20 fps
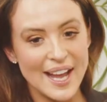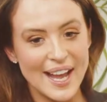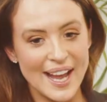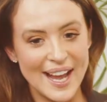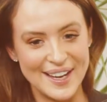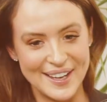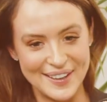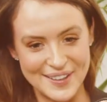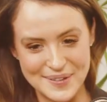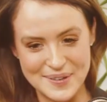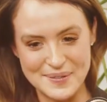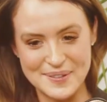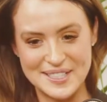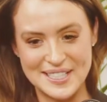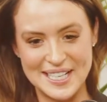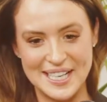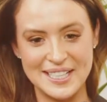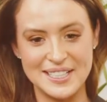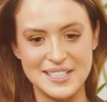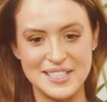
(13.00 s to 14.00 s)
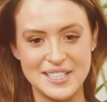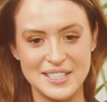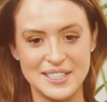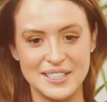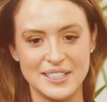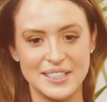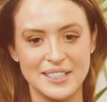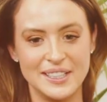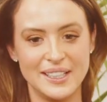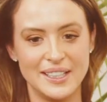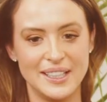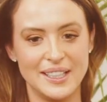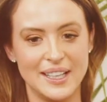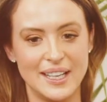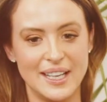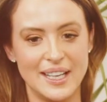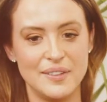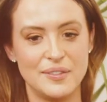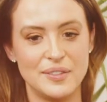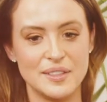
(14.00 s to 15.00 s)
I remember saying to you,
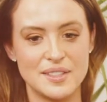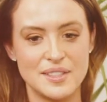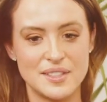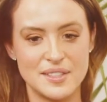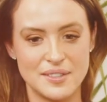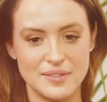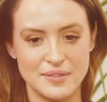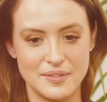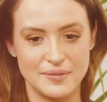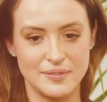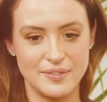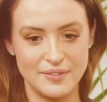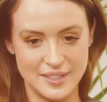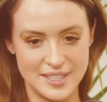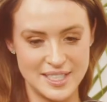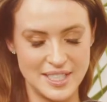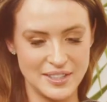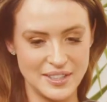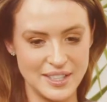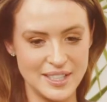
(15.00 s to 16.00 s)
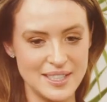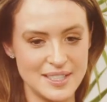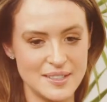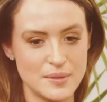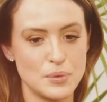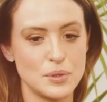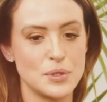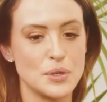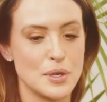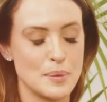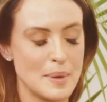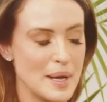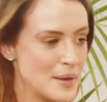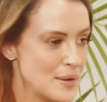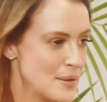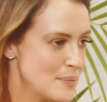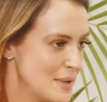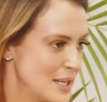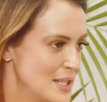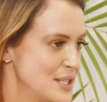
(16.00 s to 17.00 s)
if it's serious, we'll talk about it
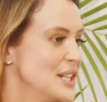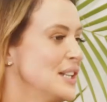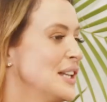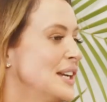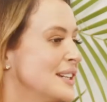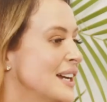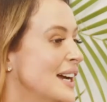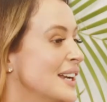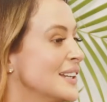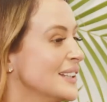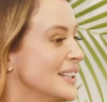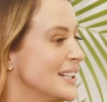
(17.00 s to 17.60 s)
on Monday. Like, I don't